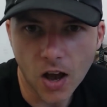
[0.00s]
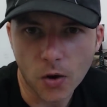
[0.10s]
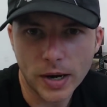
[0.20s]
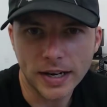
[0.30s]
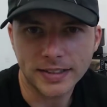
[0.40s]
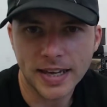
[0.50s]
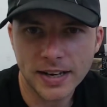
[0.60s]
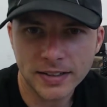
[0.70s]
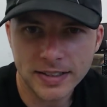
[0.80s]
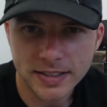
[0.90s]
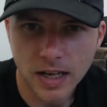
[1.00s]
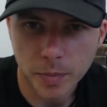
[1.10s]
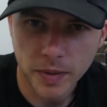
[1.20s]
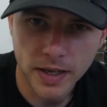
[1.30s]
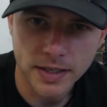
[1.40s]
All right, Canada's
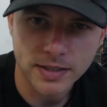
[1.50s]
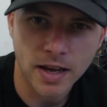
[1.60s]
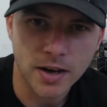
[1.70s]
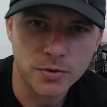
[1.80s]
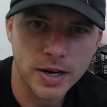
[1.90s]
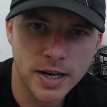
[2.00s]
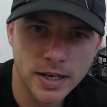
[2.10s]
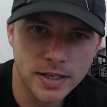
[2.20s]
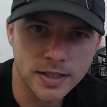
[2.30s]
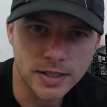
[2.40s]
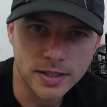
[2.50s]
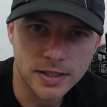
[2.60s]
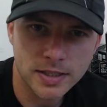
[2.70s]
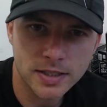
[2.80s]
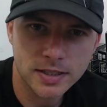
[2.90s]
Couple SI
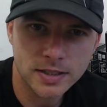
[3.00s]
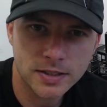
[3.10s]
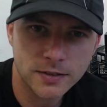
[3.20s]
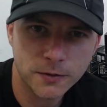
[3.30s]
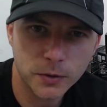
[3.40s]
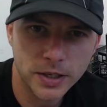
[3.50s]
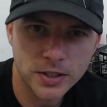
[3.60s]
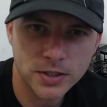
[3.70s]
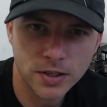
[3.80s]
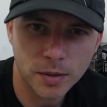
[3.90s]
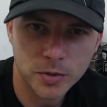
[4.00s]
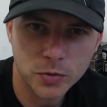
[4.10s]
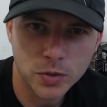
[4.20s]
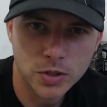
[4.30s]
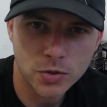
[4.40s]
race. Full XTR with
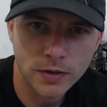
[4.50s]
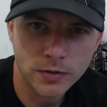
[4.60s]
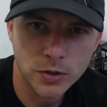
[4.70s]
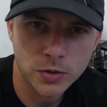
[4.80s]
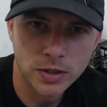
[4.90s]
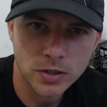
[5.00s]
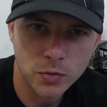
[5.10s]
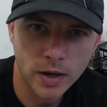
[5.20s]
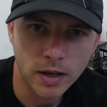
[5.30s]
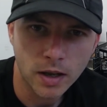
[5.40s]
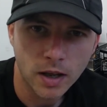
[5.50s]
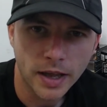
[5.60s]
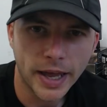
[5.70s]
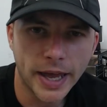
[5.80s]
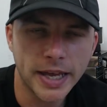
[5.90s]
switch drivetrain to XS1.
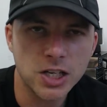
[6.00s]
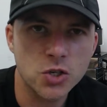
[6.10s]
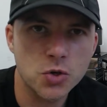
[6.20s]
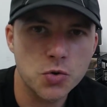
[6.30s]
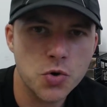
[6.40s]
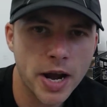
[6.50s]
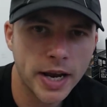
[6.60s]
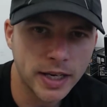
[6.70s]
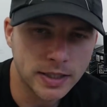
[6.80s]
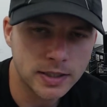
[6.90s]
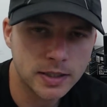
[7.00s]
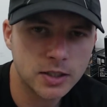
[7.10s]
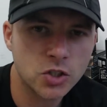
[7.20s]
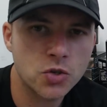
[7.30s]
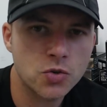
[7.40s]
a great
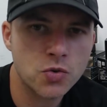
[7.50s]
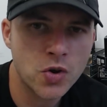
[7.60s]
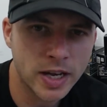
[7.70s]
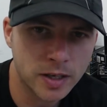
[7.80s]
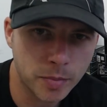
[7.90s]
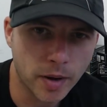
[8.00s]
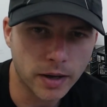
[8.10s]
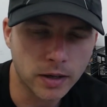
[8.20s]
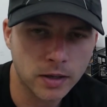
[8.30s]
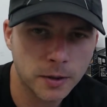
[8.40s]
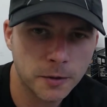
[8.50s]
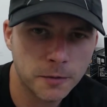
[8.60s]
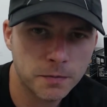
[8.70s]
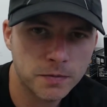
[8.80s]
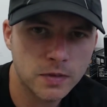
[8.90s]
bike.
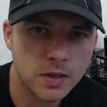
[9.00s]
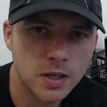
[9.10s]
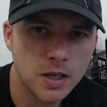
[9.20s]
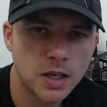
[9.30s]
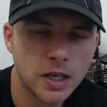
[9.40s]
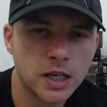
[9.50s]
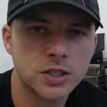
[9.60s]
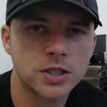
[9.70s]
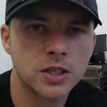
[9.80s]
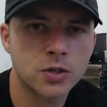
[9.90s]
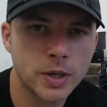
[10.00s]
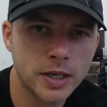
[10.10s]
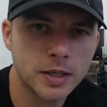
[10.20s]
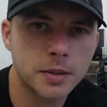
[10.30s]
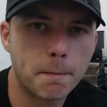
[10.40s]
It is a
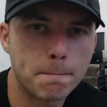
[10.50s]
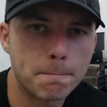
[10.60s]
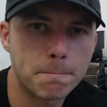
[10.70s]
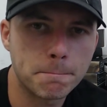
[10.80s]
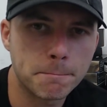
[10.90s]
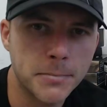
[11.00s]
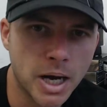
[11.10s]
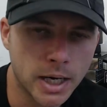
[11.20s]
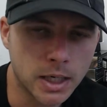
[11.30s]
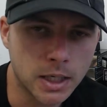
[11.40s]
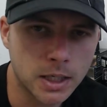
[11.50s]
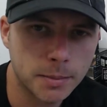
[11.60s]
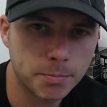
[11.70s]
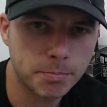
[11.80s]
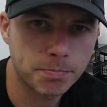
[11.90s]
great bike
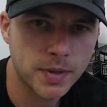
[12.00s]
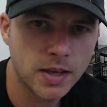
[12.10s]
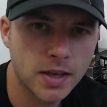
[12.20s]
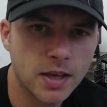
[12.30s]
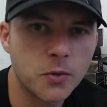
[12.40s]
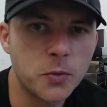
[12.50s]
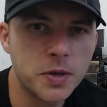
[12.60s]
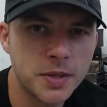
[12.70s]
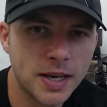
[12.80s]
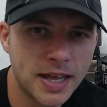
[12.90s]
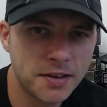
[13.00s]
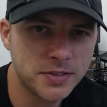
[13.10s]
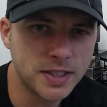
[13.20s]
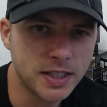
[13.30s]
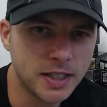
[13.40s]
with the
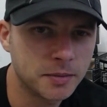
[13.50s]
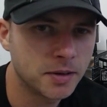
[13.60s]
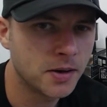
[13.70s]
lefty.